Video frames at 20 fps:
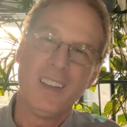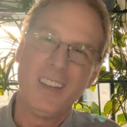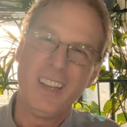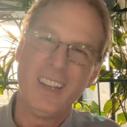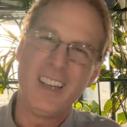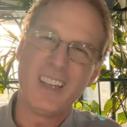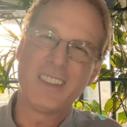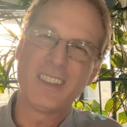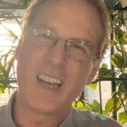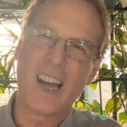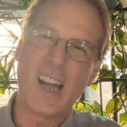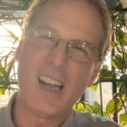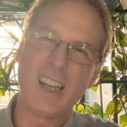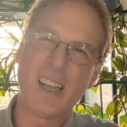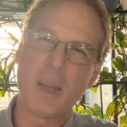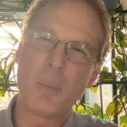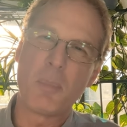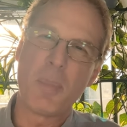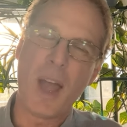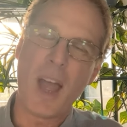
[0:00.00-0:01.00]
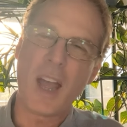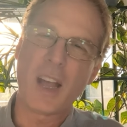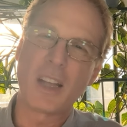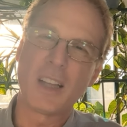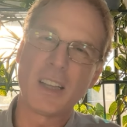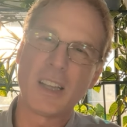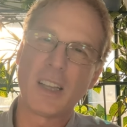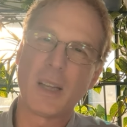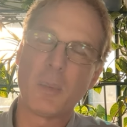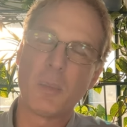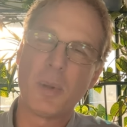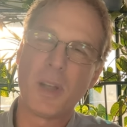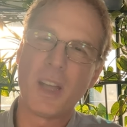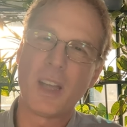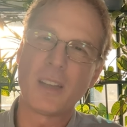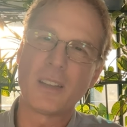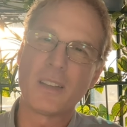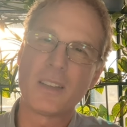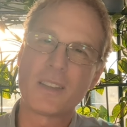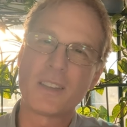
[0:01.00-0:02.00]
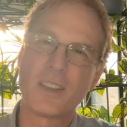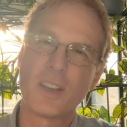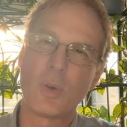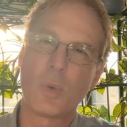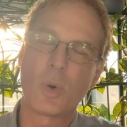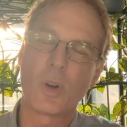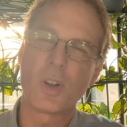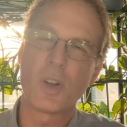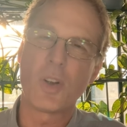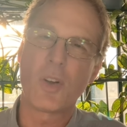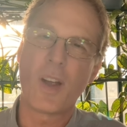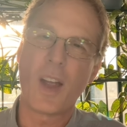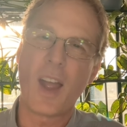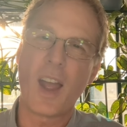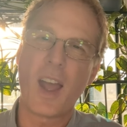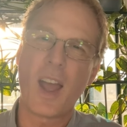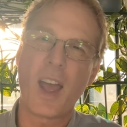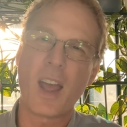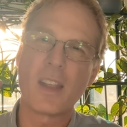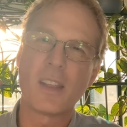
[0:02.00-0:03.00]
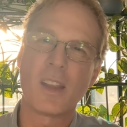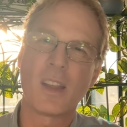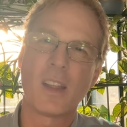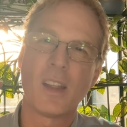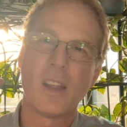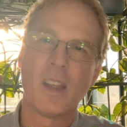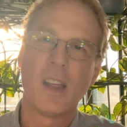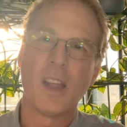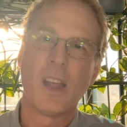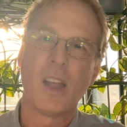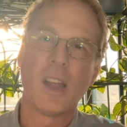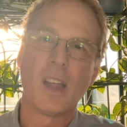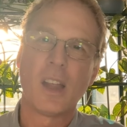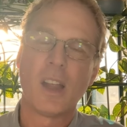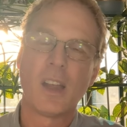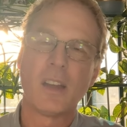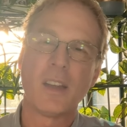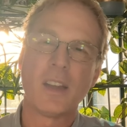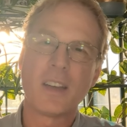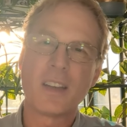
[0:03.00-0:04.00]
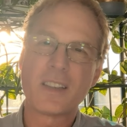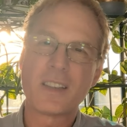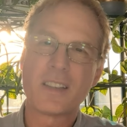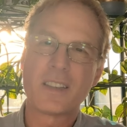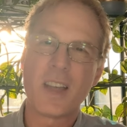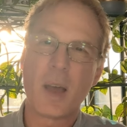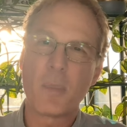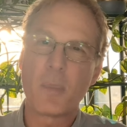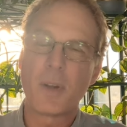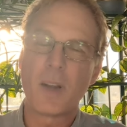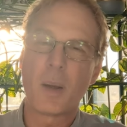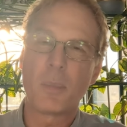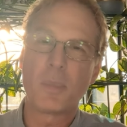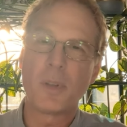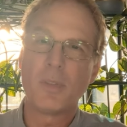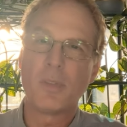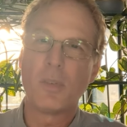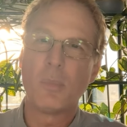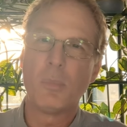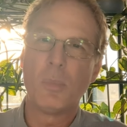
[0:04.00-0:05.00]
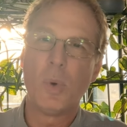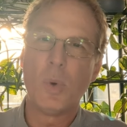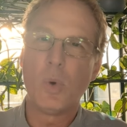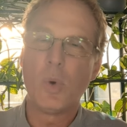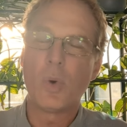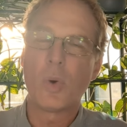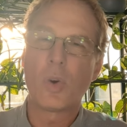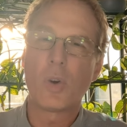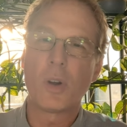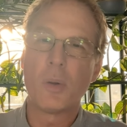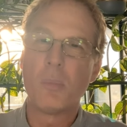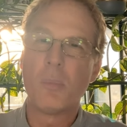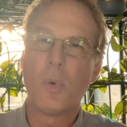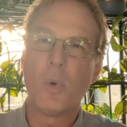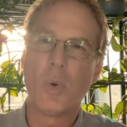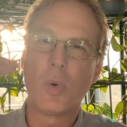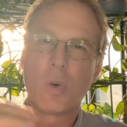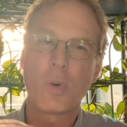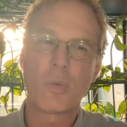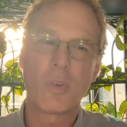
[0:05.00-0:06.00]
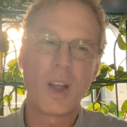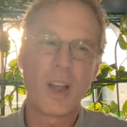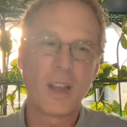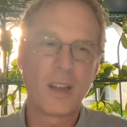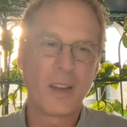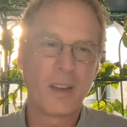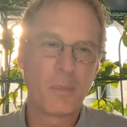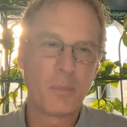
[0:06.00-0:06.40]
Then they dial it back a little bit to see where you're at, and they, and then they step it up even more and more, right?